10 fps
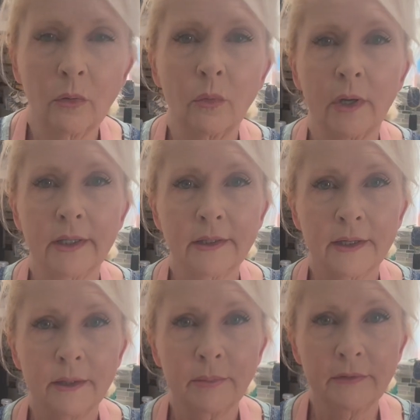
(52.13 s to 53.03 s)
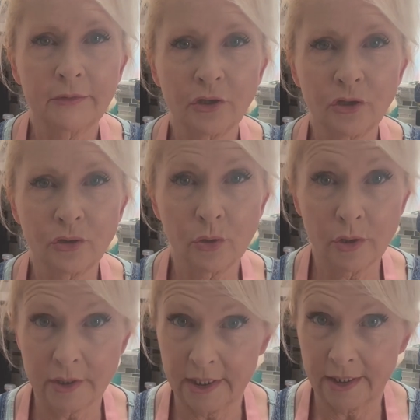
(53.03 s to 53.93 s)
1 cup of
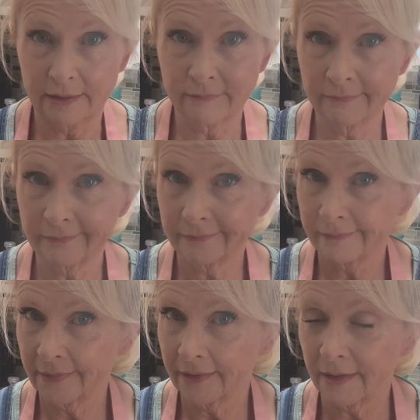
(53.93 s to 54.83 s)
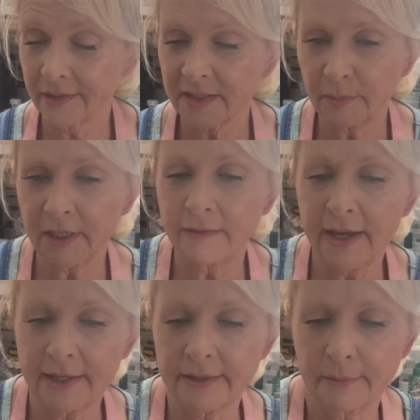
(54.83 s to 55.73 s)
shortening, I'll explain
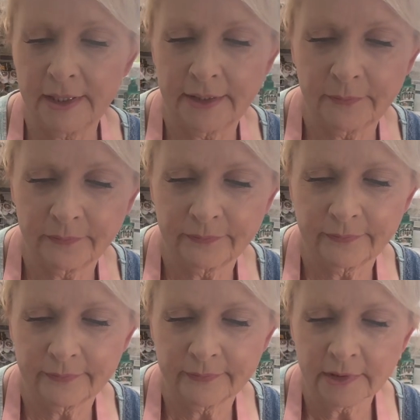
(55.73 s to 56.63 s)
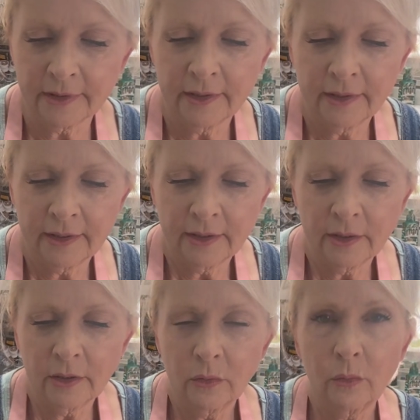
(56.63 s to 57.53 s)
that in a minute,
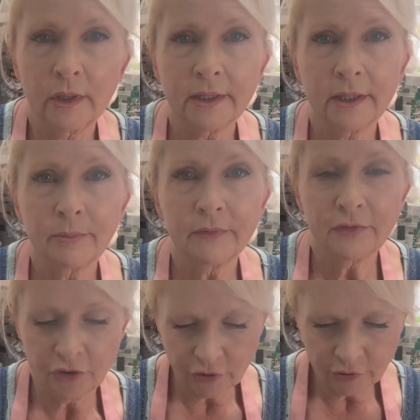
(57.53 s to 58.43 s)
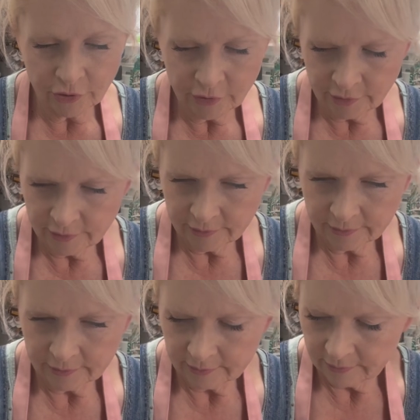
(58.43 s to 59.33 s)
1 cup of sugar,
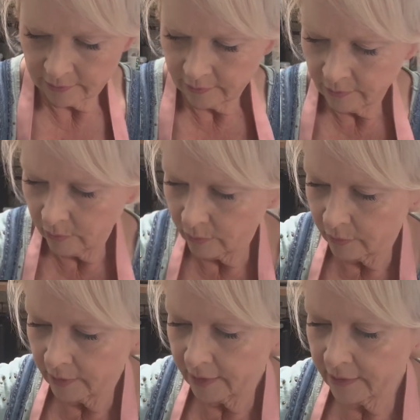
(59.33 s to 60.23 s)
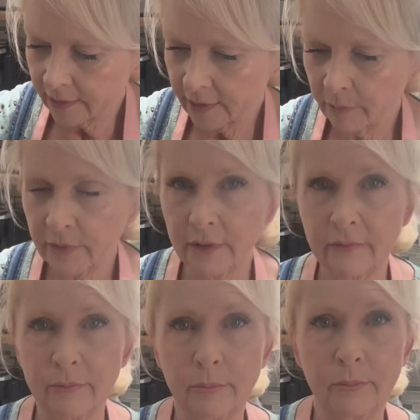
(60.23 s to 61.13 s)
1 cup of
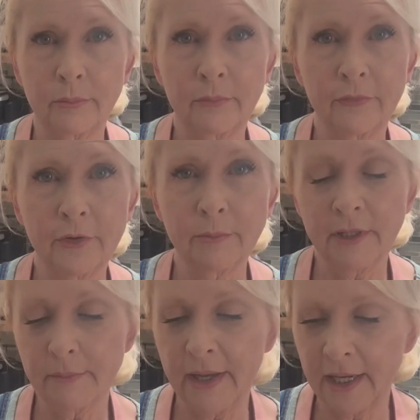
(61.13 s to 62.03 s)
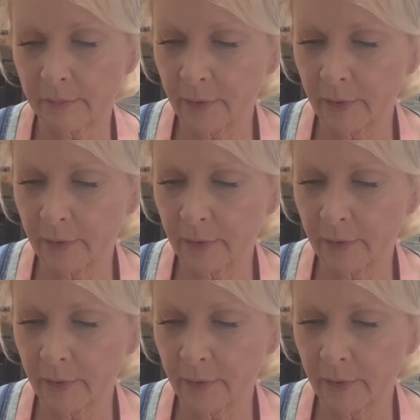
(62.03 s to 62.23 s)
firmly packed